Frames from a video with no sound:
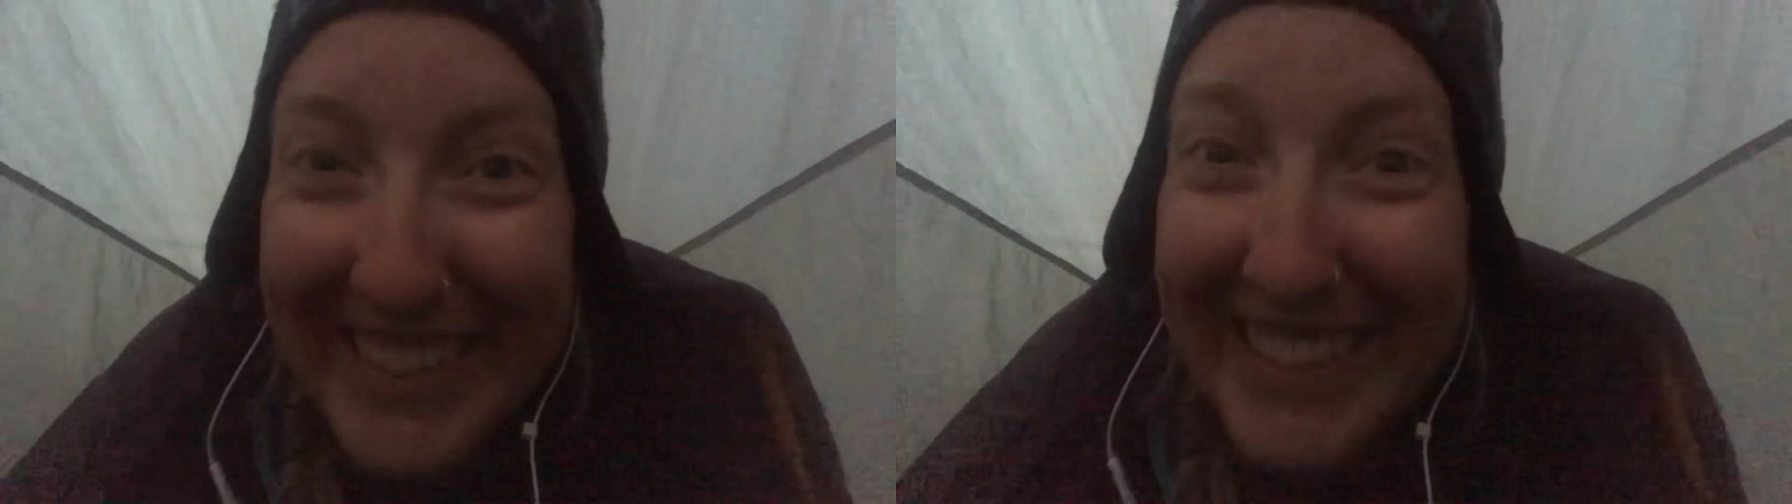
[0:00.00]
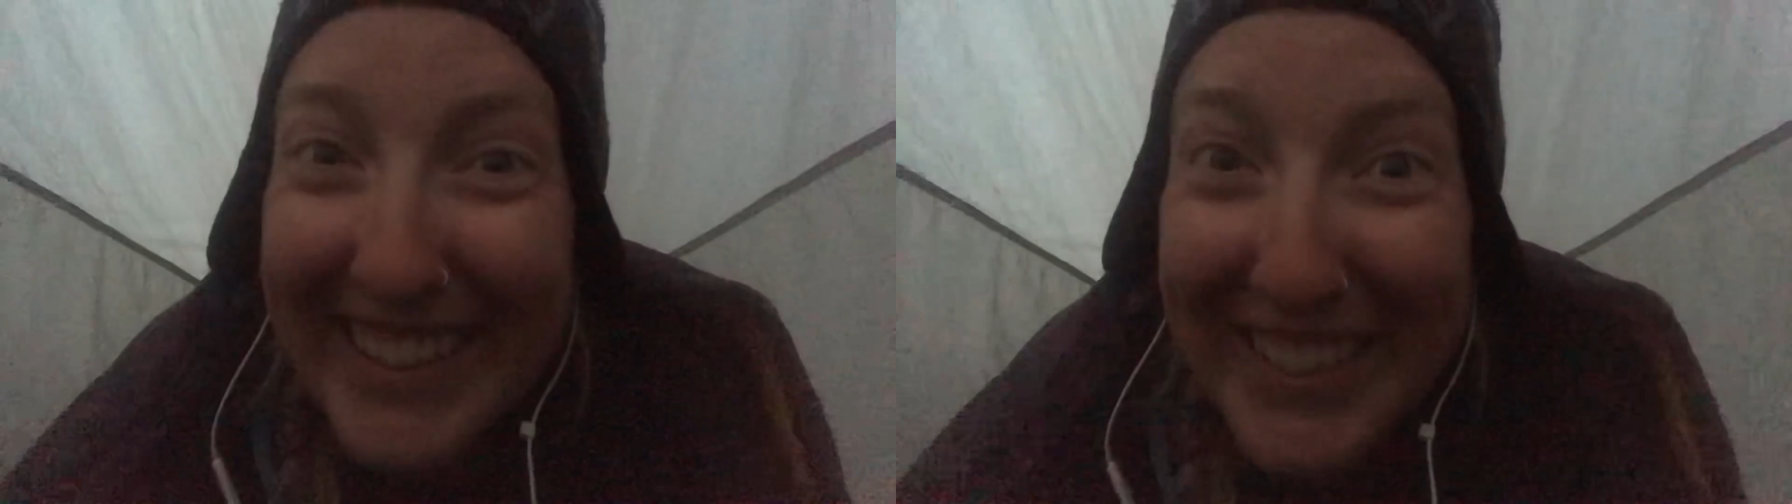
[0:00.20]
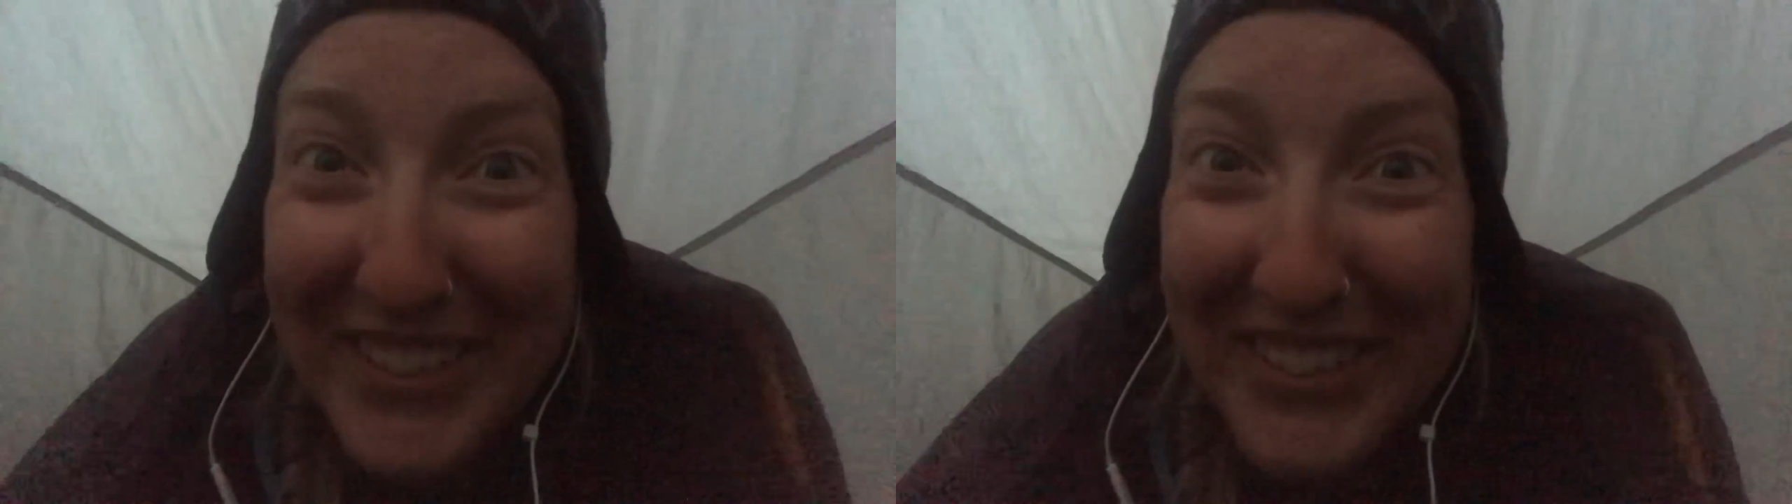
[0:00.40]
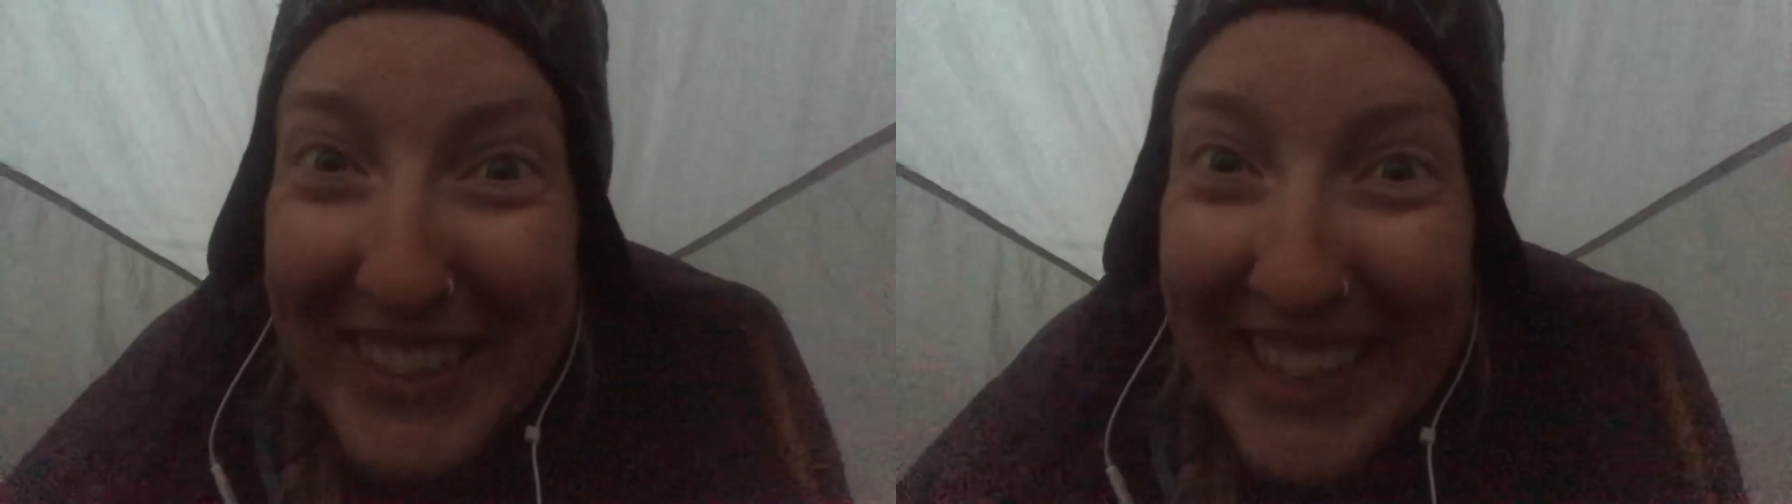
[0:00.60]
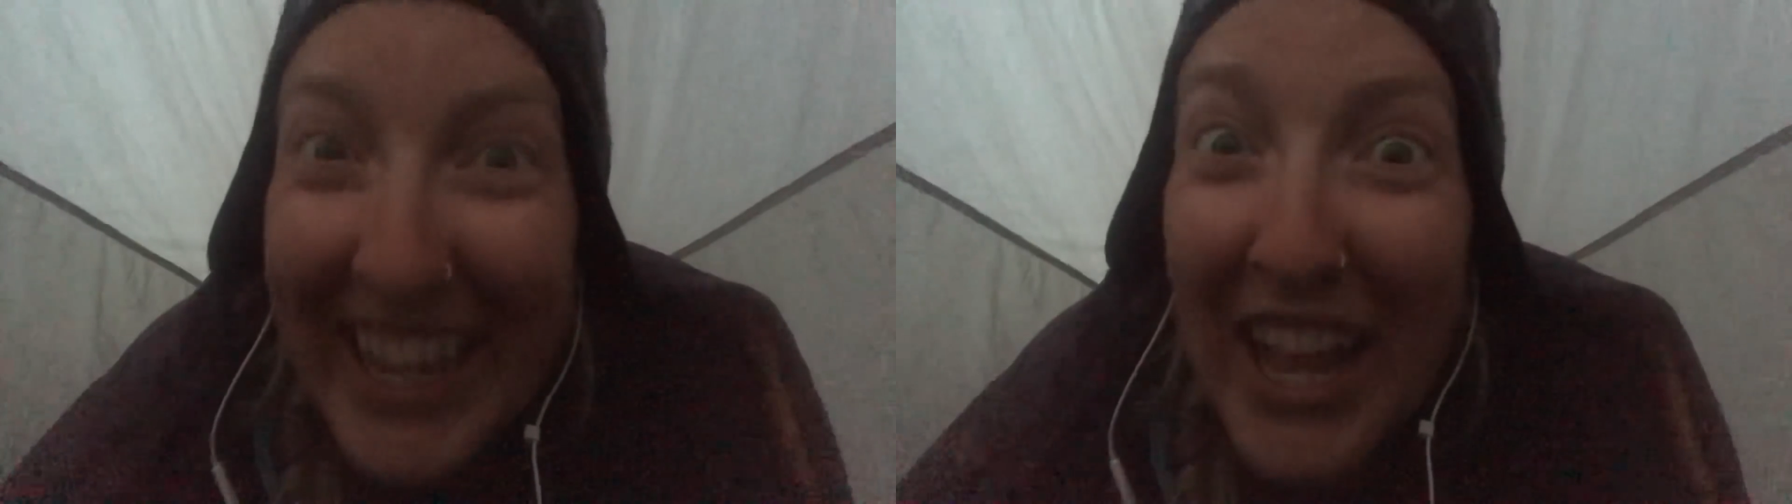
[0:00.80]
It
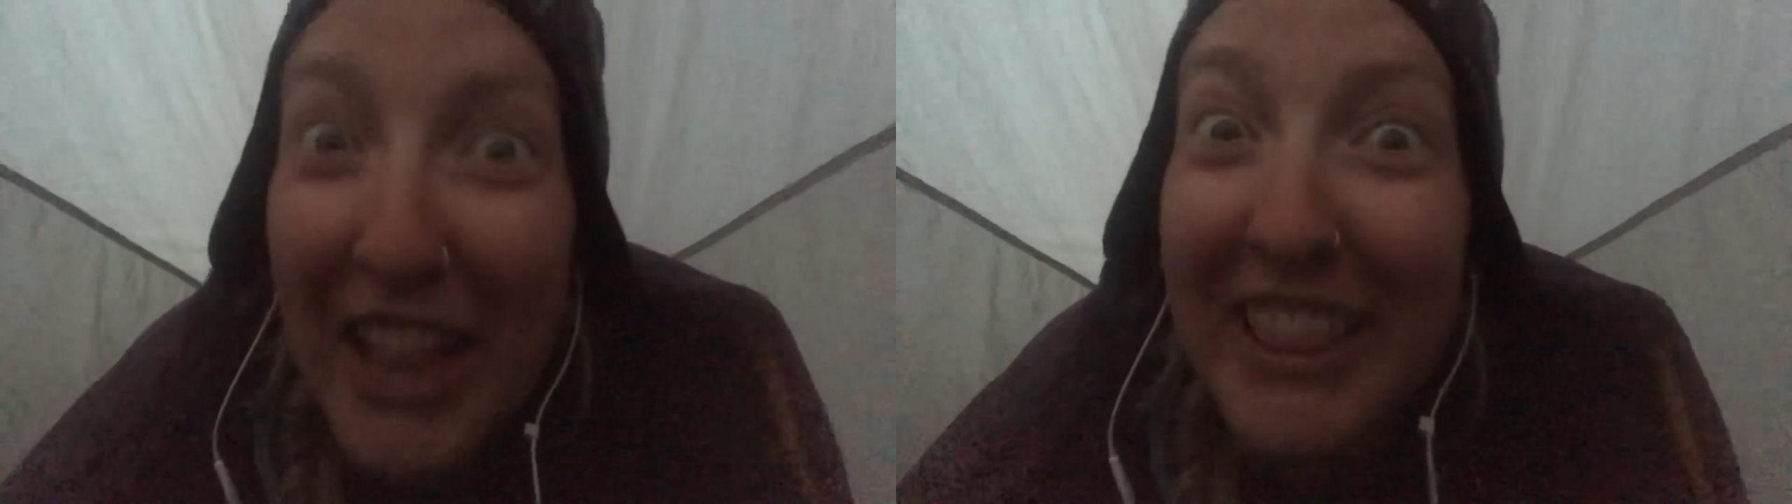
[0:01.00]
literally